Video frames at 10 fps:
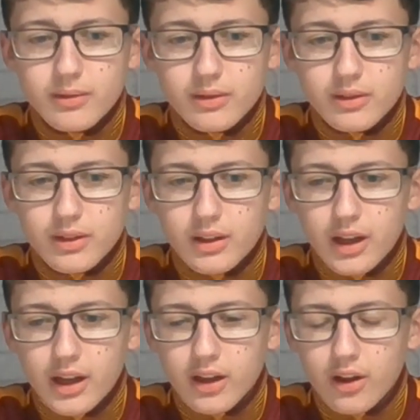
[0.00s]

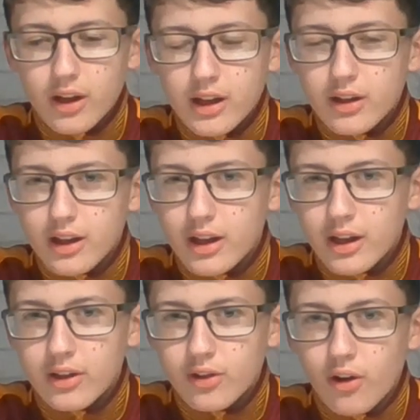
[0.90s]
he
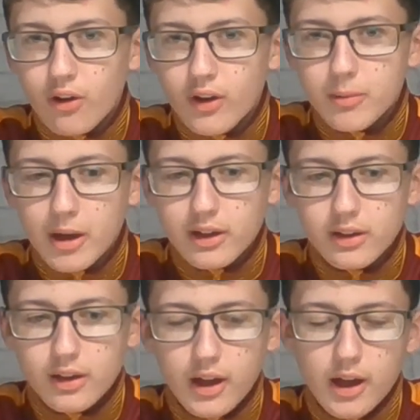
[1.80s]
saw it bad. I